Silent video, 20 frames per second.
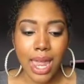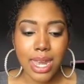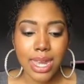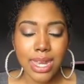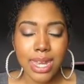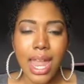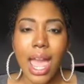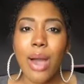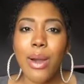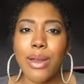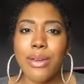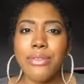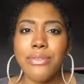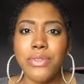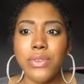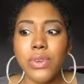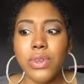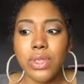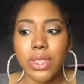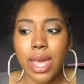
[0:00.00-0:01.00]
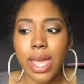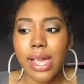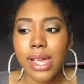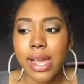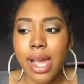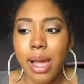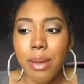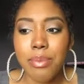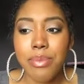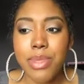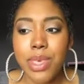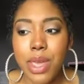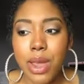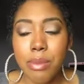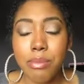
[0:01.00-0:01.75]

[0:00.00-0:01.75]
now I feel like I'm there.